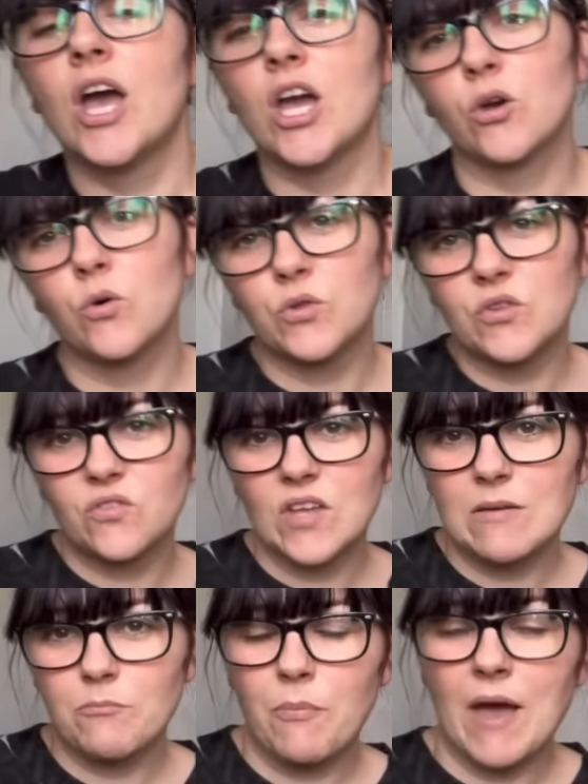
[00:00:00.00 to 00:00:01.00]
called the
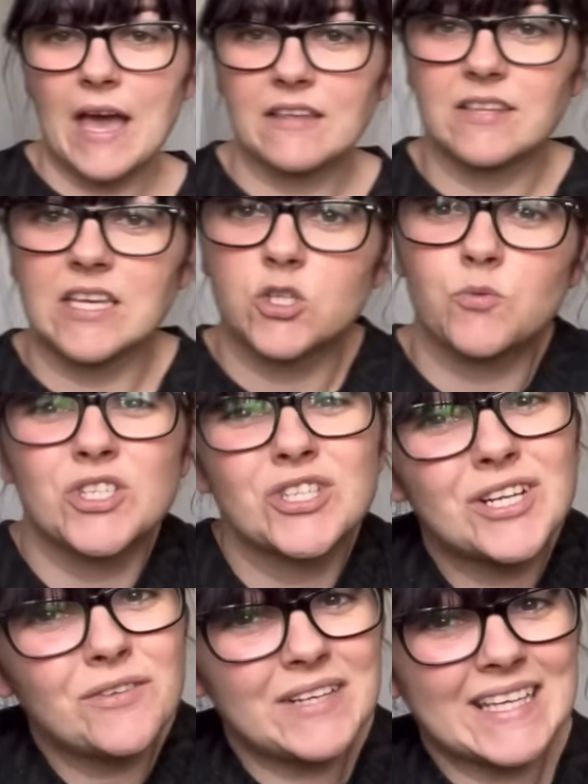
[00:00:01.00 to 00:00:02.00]
Steam Passage, which
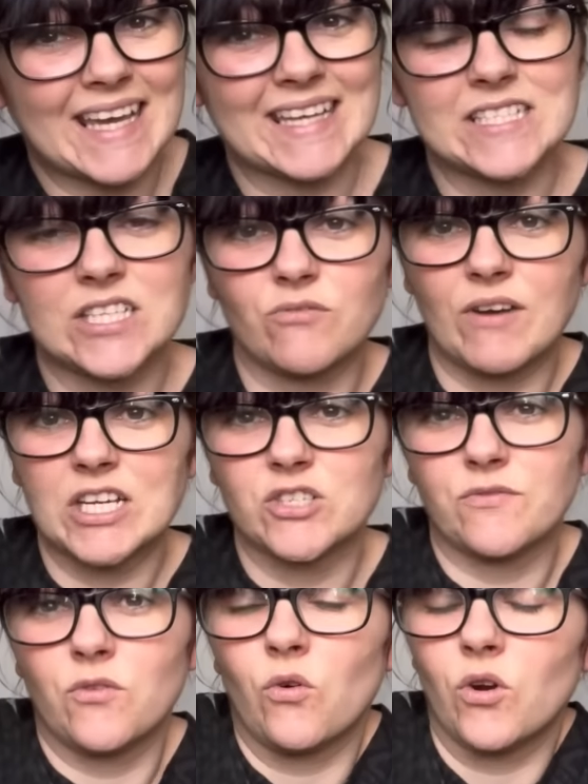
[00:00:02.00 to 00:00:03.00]
the lovely Katie
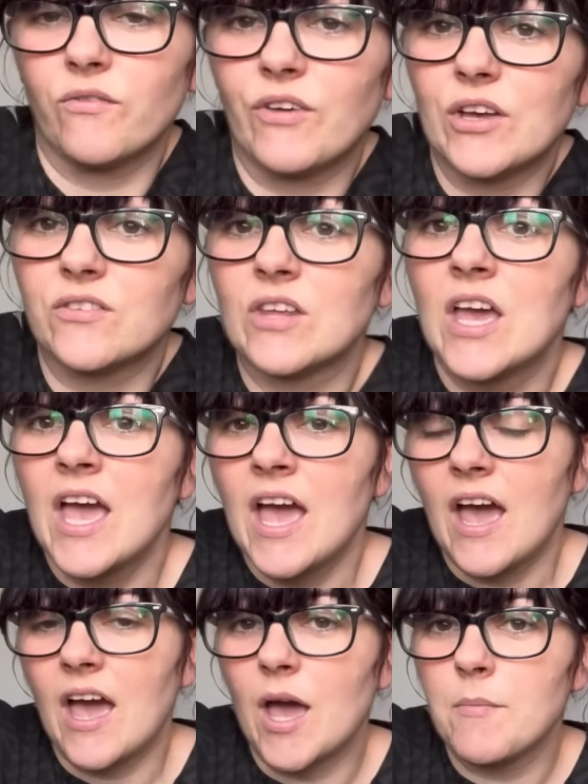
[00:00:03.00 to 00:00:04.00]
arranged for all of us.
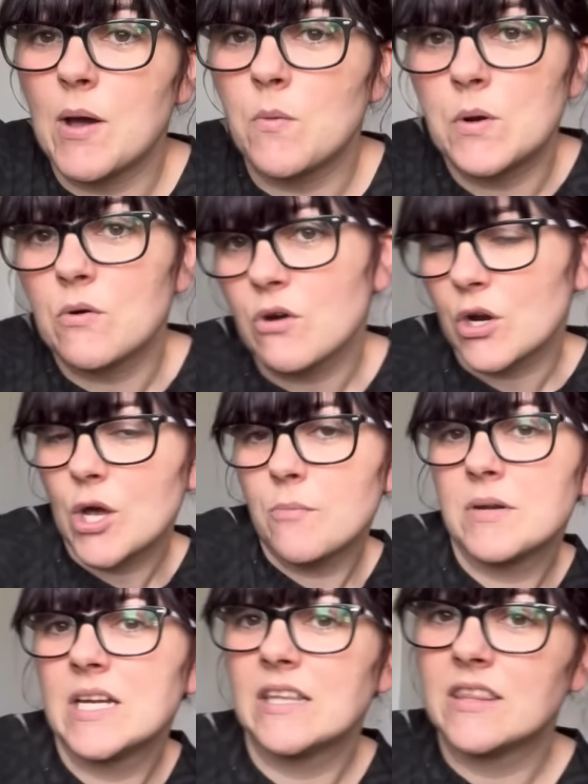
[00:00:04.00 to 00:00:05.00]
And we were
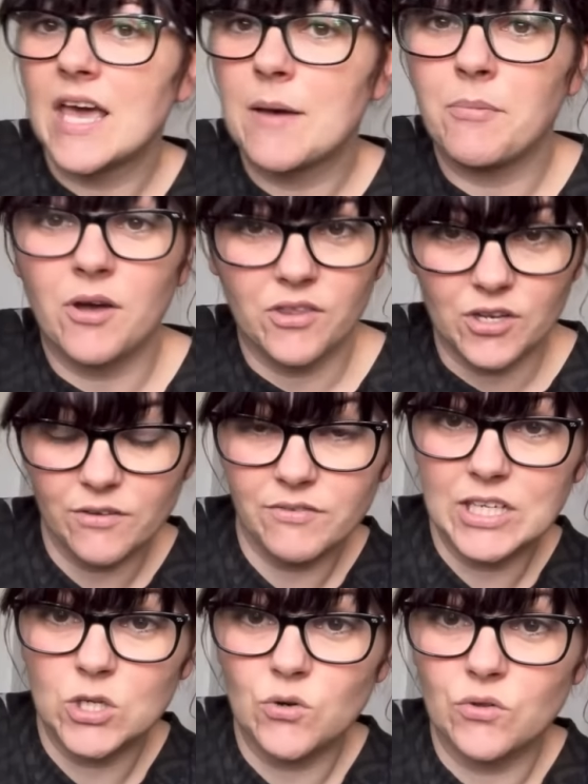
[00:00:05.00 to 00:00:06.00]
accompanied there by the
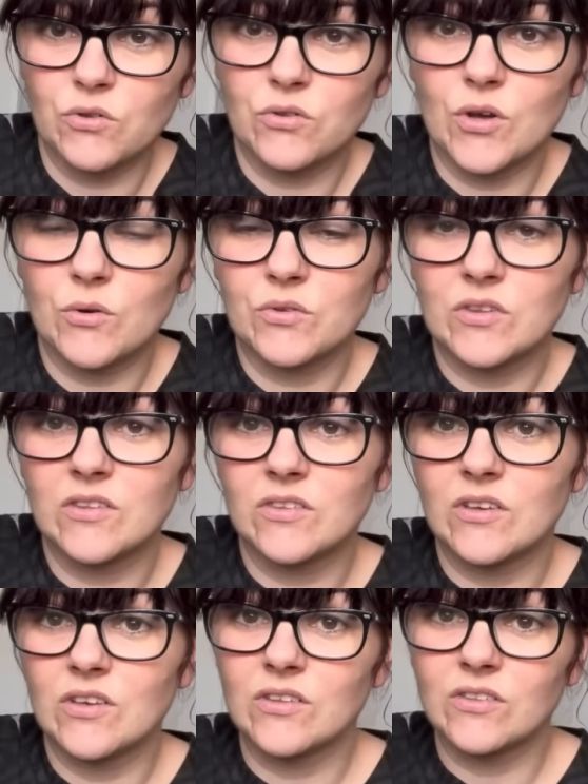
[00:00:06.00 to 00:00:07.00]
lovely Northern Soul
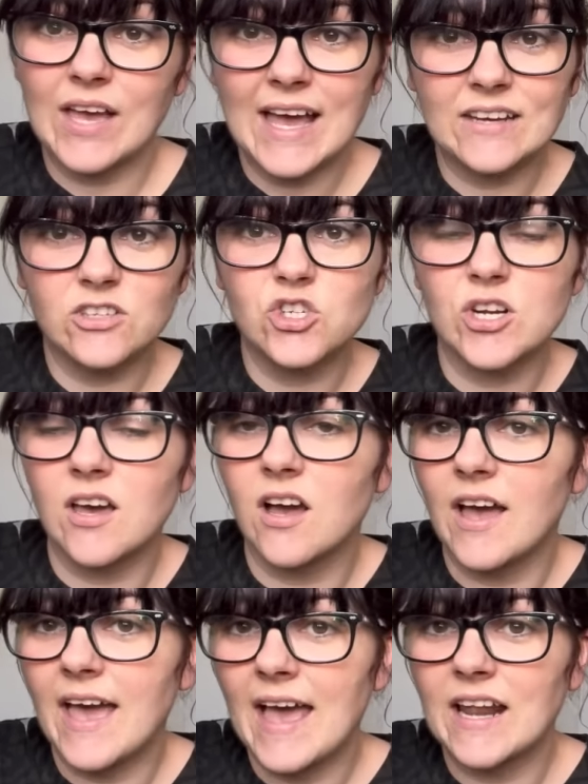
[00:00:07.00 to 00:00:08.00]
Sisters,
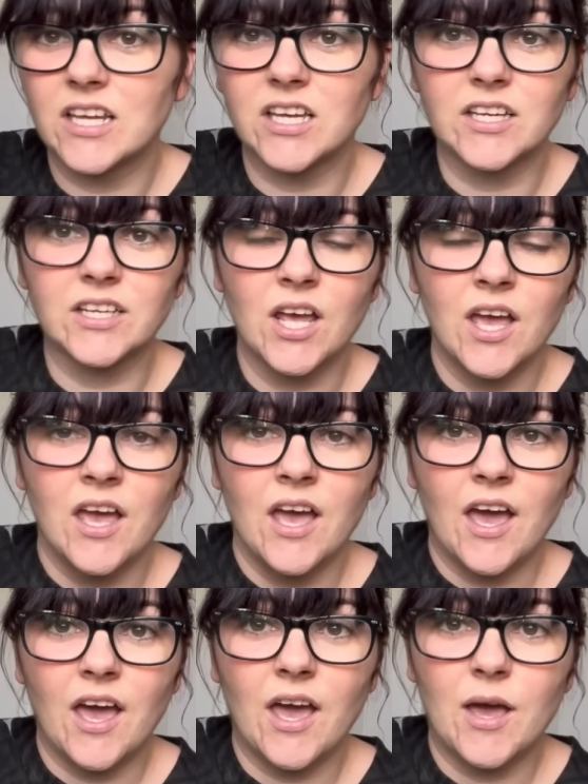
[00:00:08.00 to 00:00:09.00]
Angela, Helen,
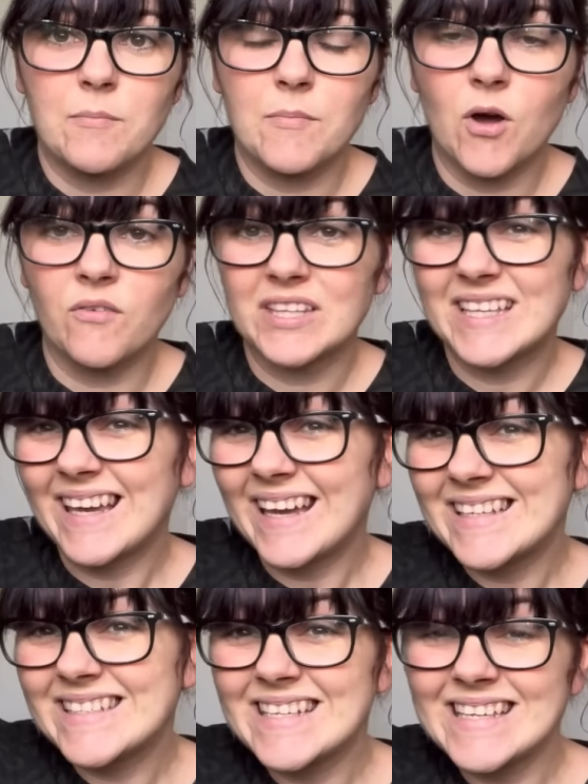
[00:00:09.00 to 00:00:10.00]
obviously
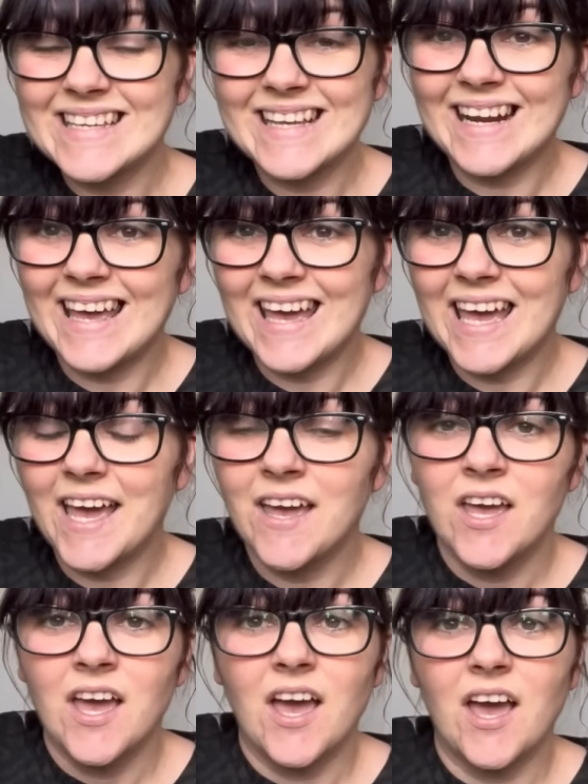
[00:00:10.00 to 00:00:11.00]
Katie, Claire.
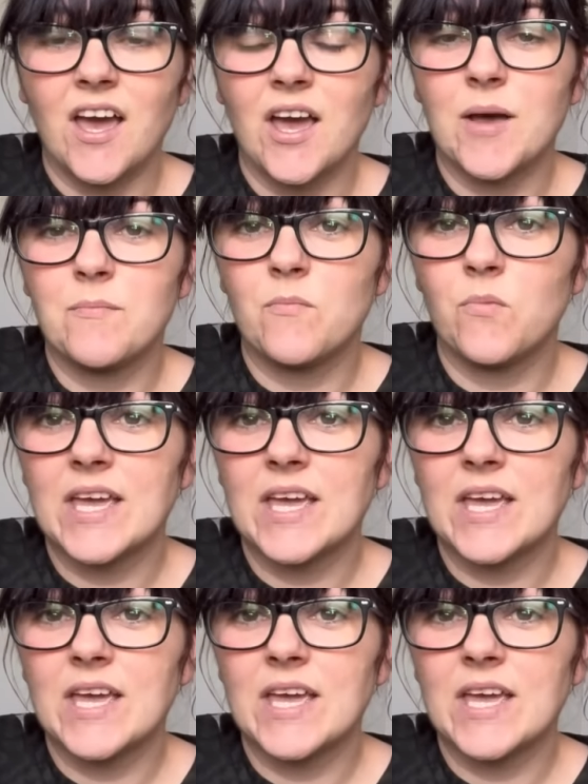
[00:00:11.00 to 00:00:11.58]
We